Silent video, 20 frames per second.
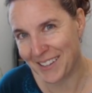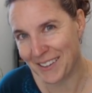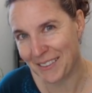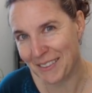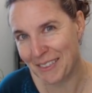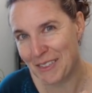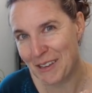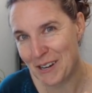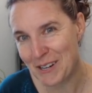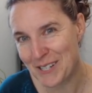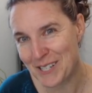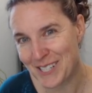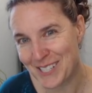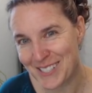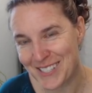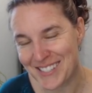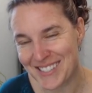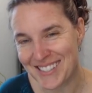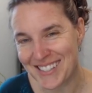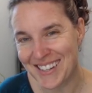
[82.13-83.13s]

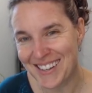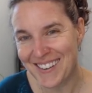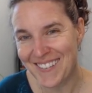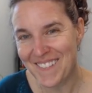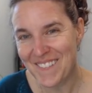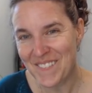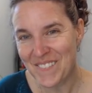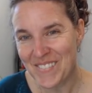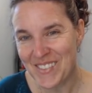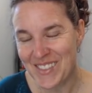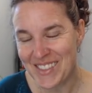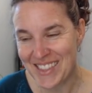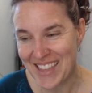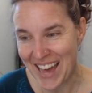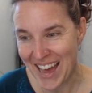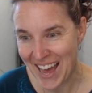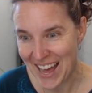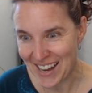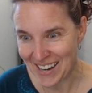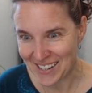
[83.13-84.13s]
those
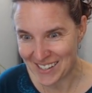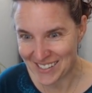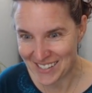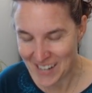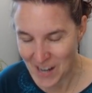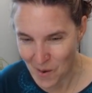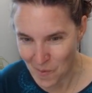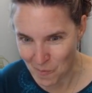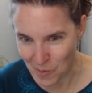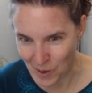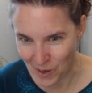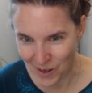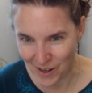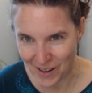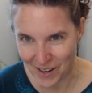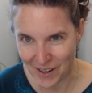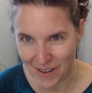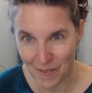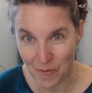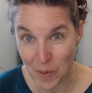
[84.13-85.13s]
that number
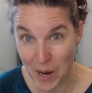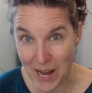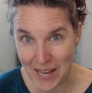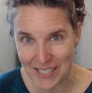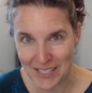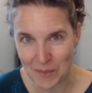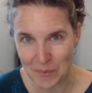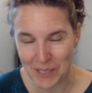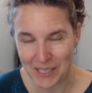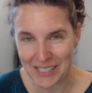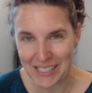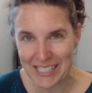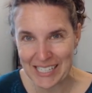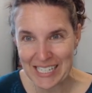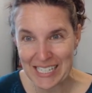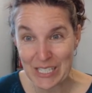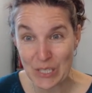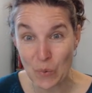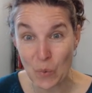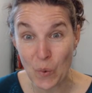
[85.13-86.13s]
of
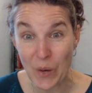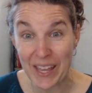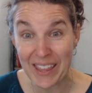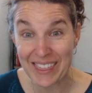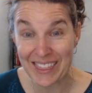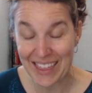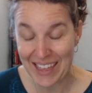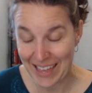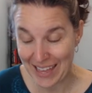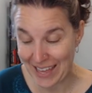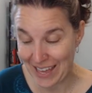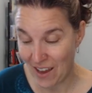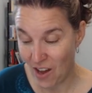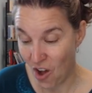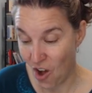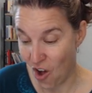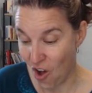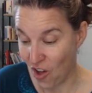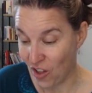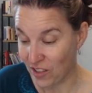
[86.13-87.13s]
possibilities with
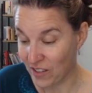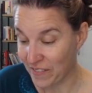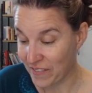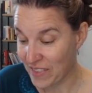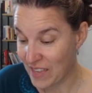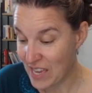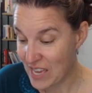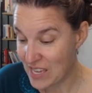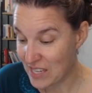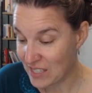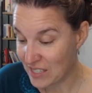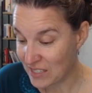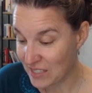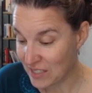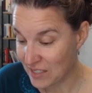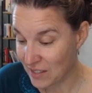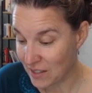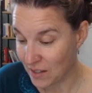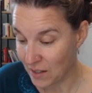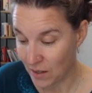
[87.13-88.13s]
all of
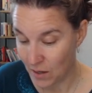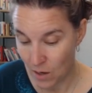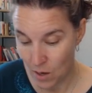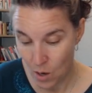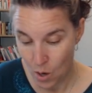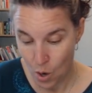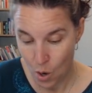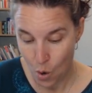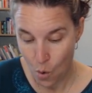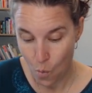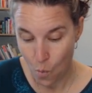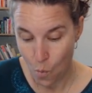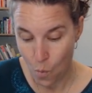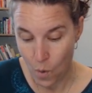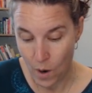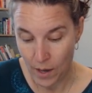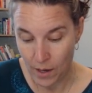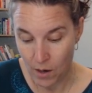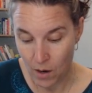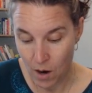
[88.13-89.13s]
this.
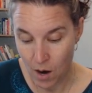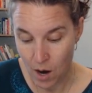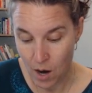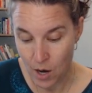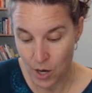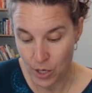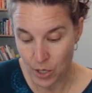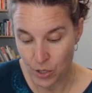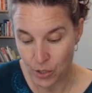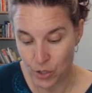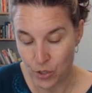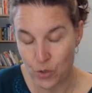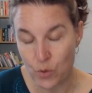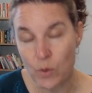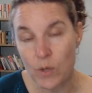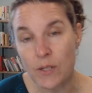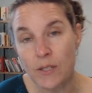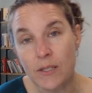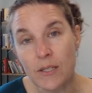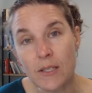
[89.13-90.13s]
What are your
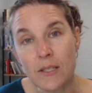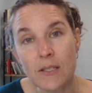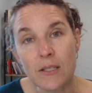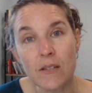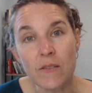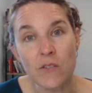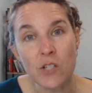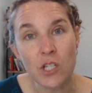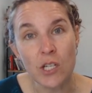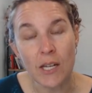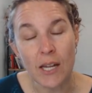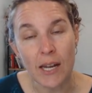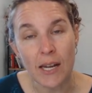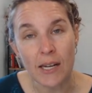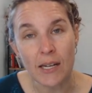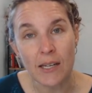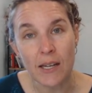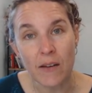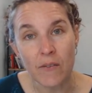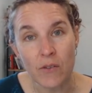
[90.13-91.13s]
sources of
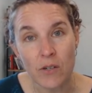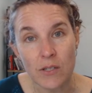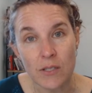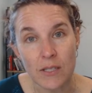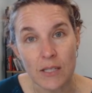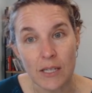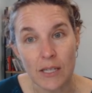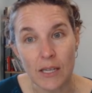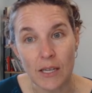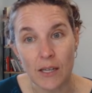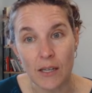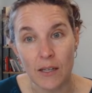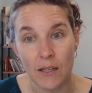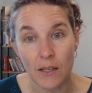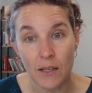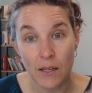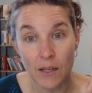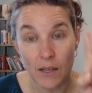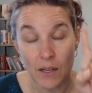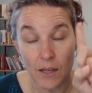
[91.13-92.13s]
genetic diversity?
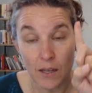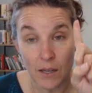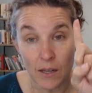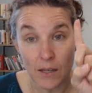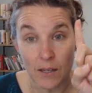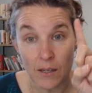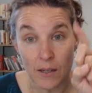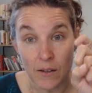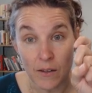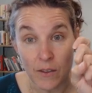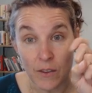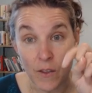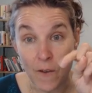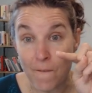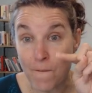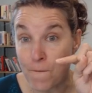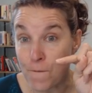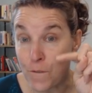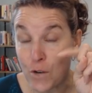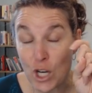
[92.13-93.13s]
The
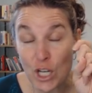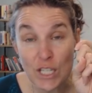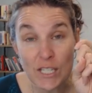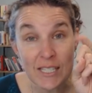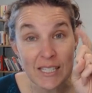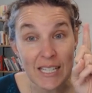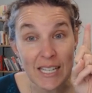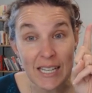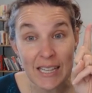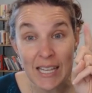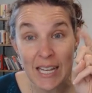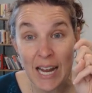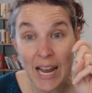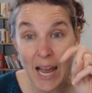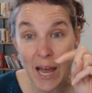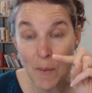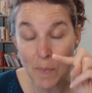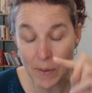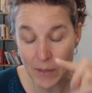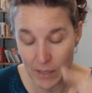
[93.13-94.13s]
first thing that
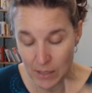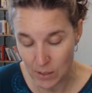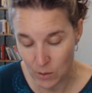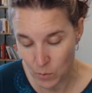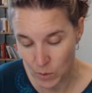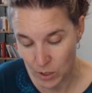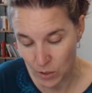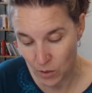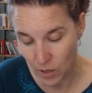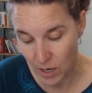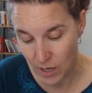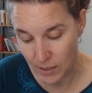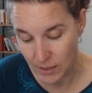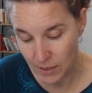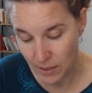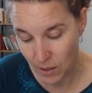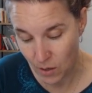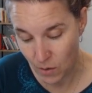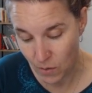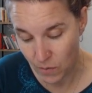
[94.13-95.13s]
happened was
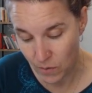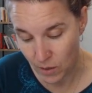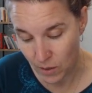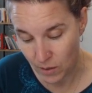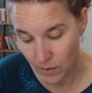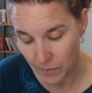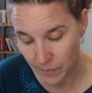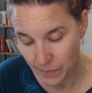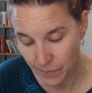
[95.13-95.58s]
crossing over.